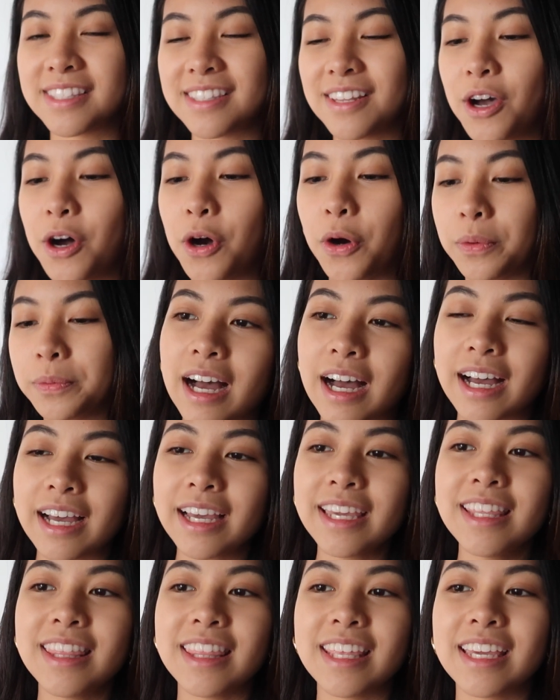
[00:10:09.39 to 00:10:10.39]
So
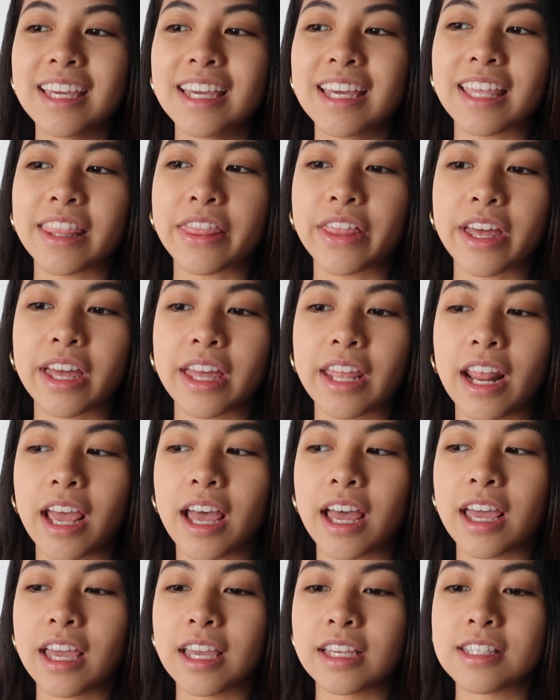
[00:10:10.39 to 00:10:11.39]
I think that
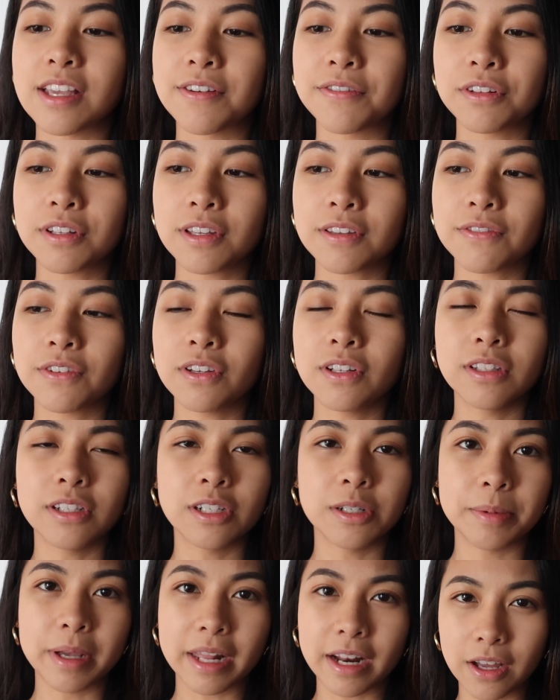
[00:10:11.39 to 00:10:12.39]
I definitely feel a
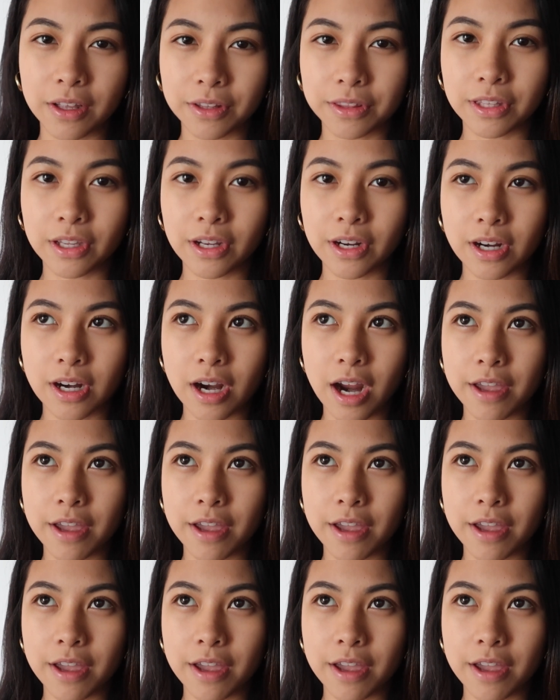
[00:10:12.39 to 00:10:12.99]
little bit healthier.